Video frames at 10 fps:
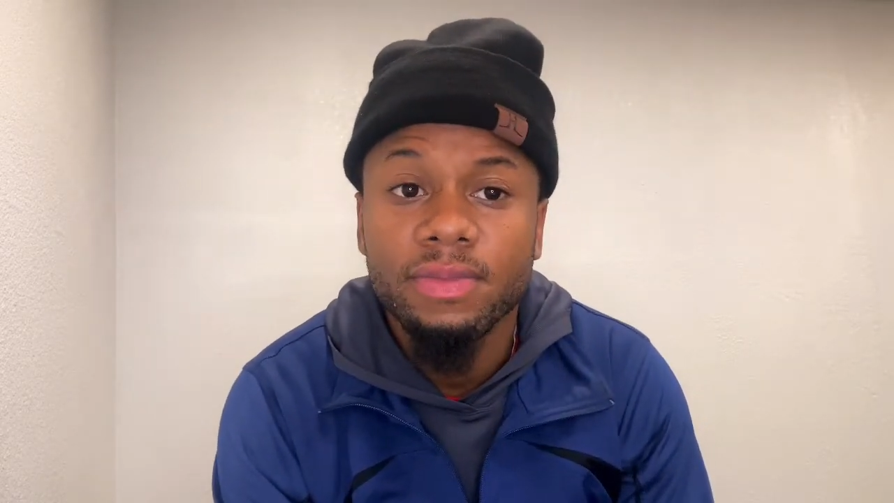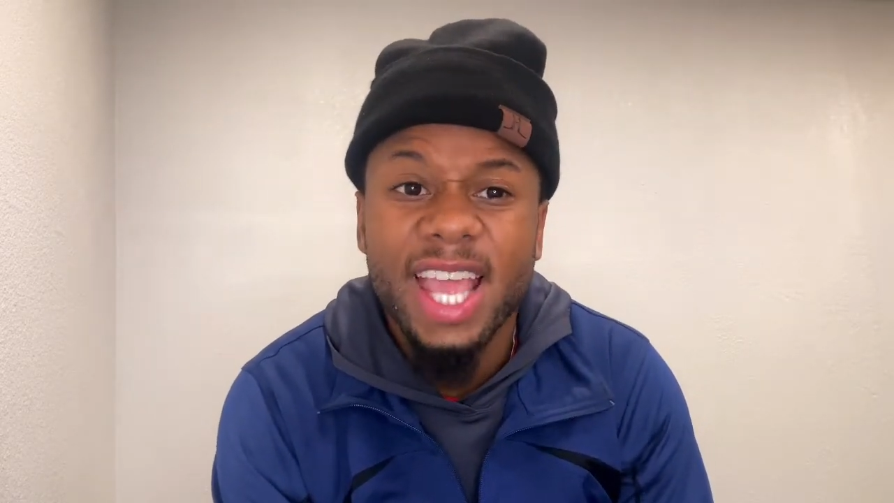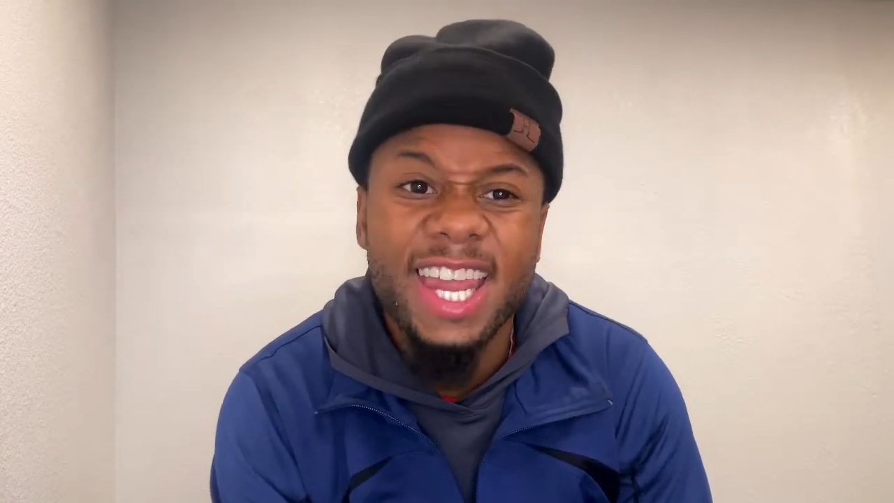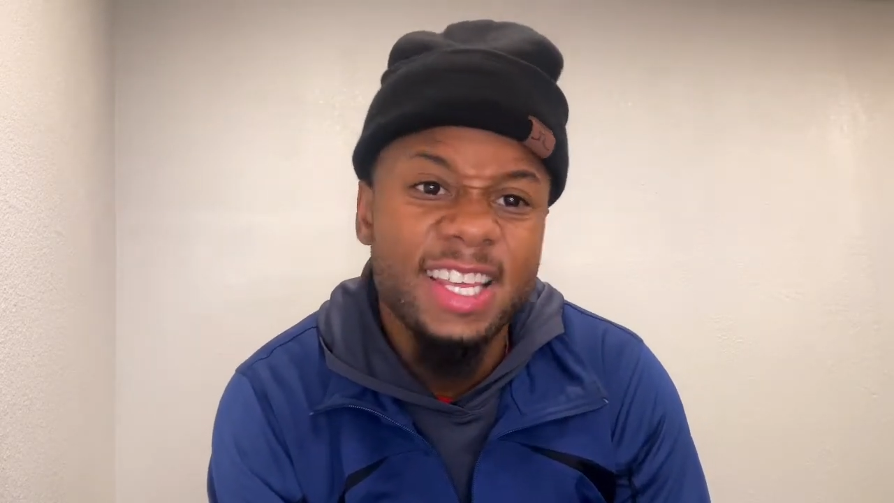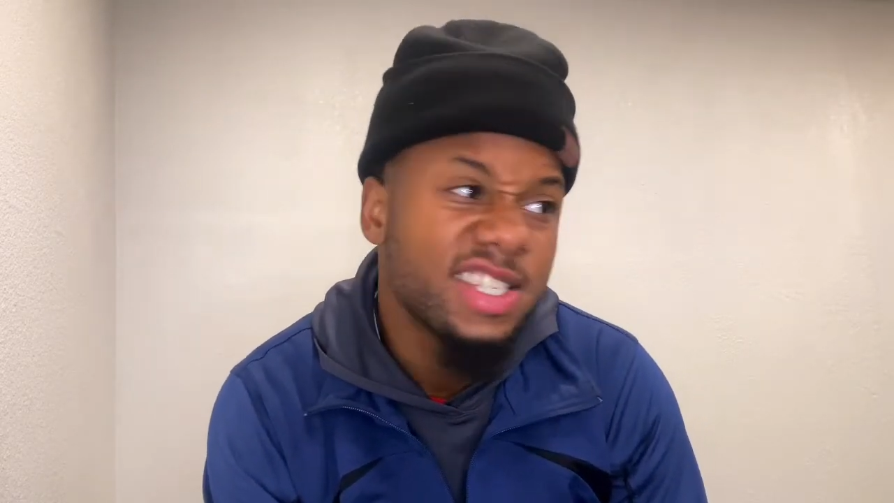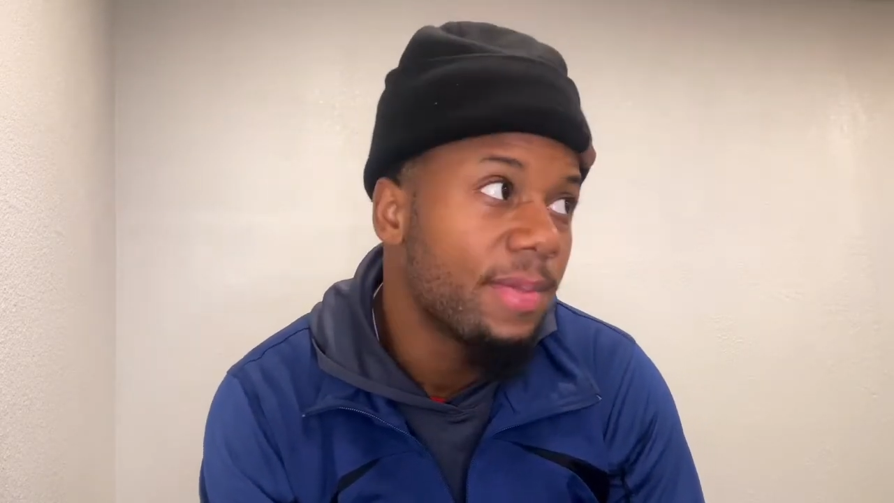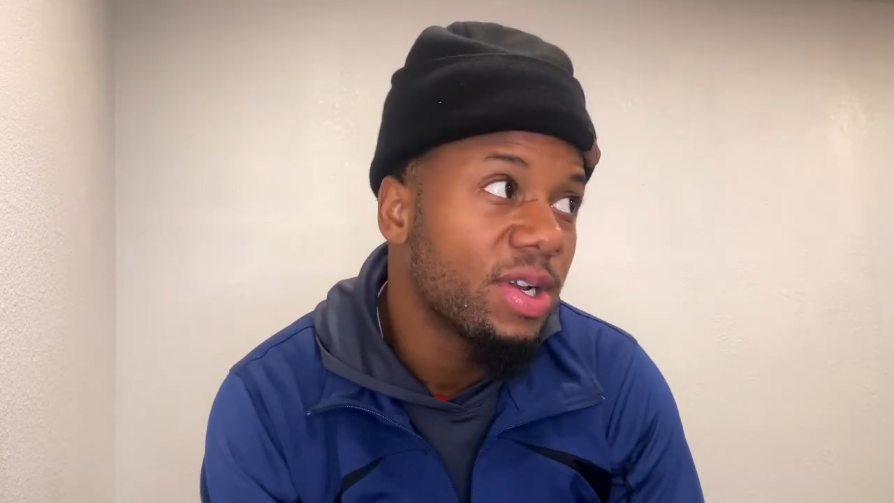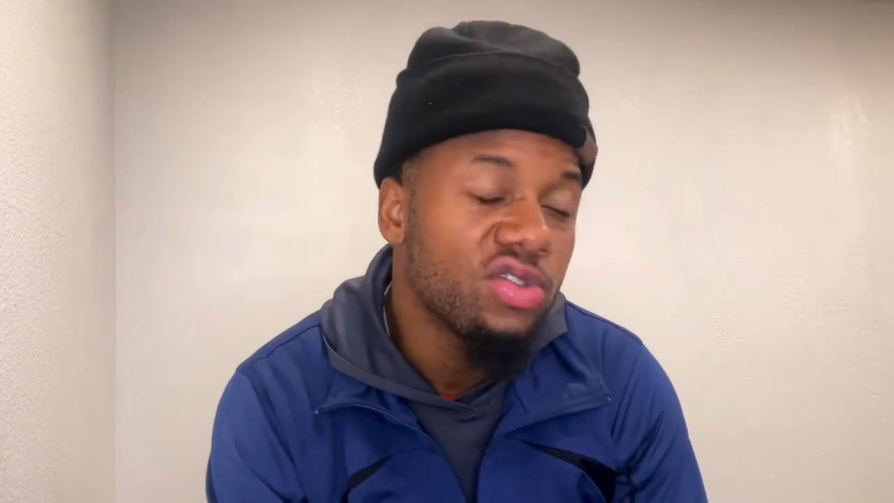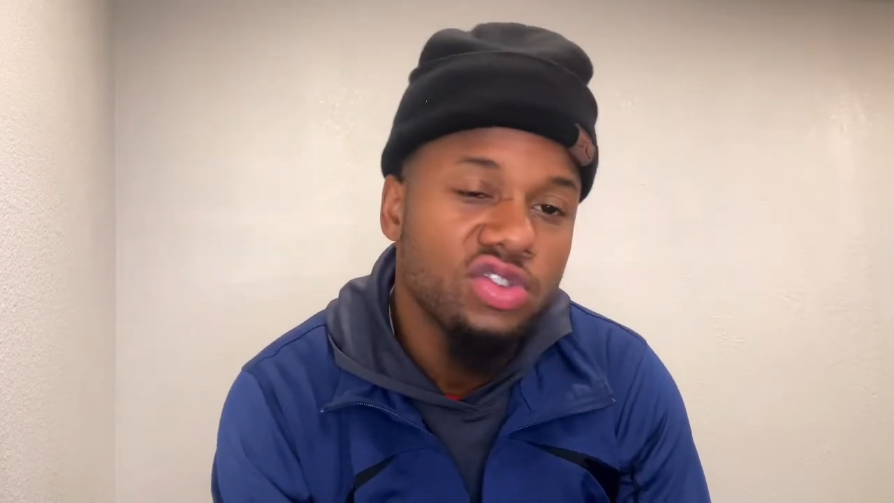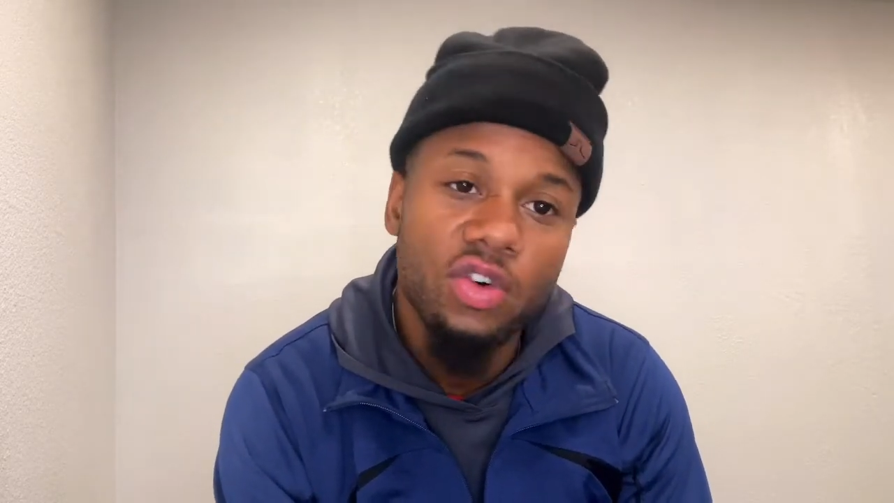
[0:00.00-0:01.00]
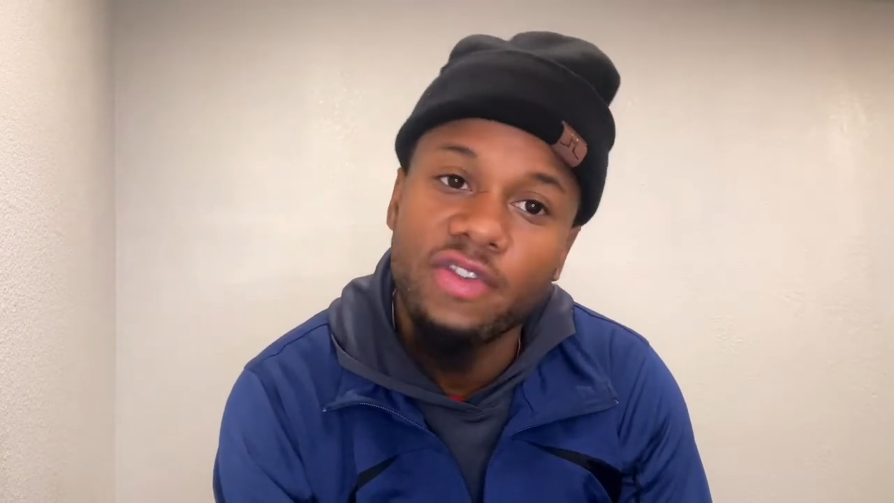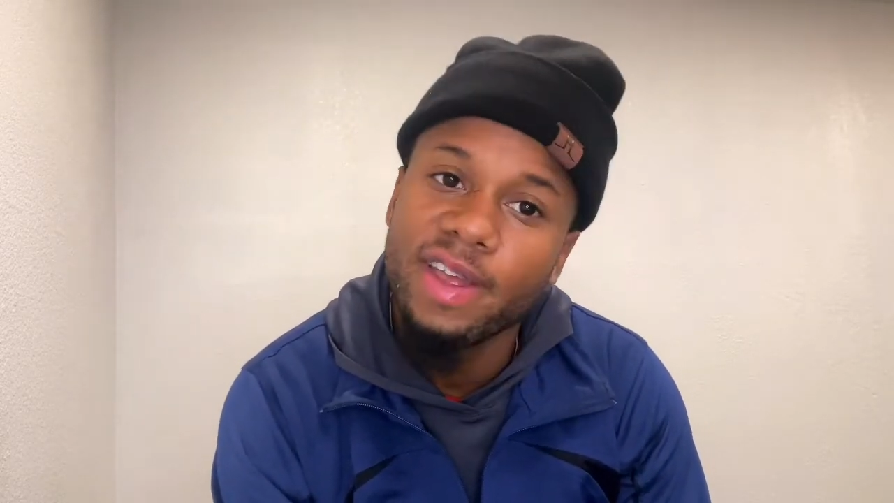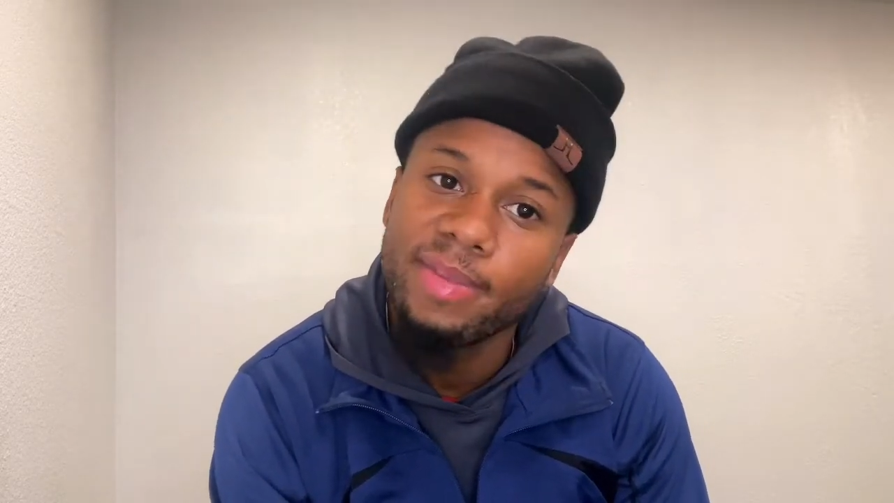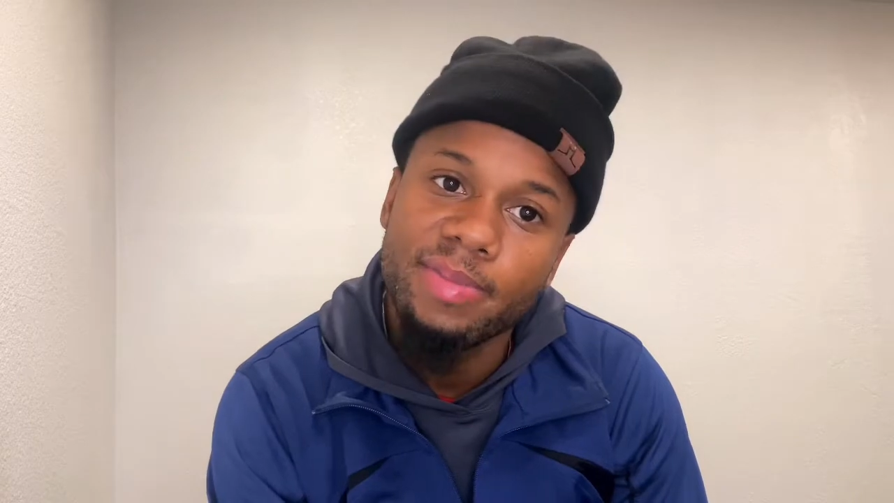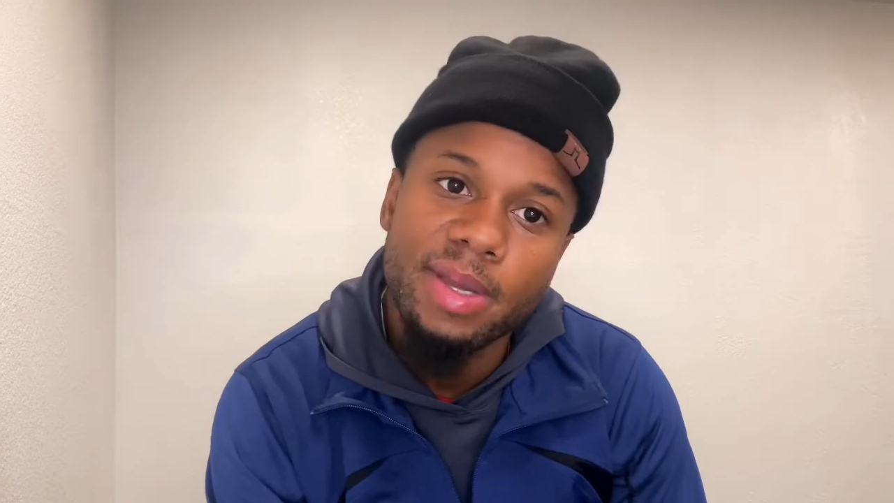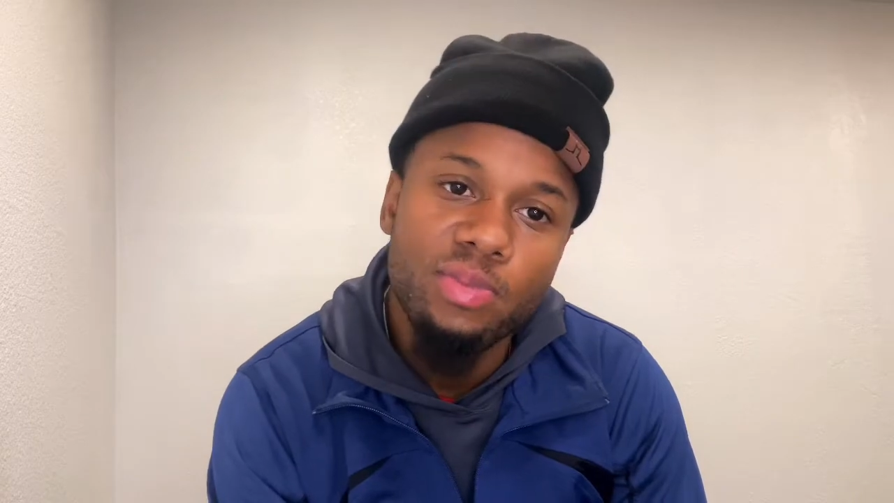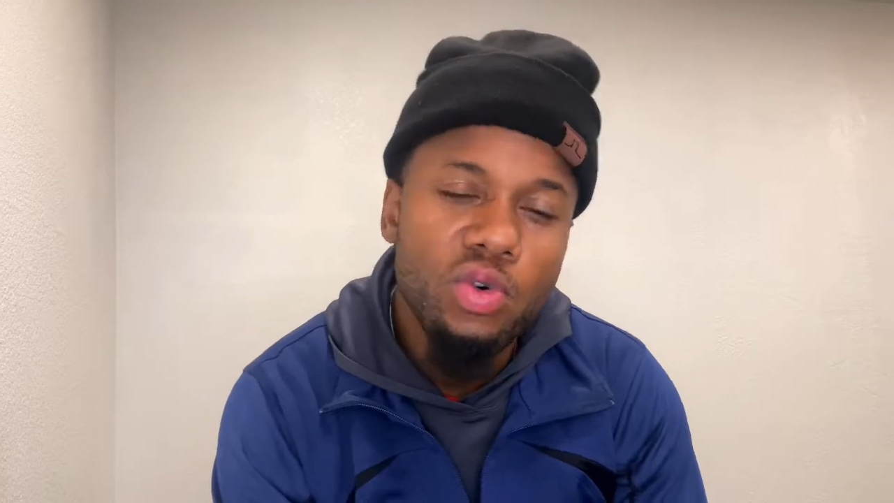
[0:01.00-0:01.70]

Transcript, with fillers: And then some of those soul family people,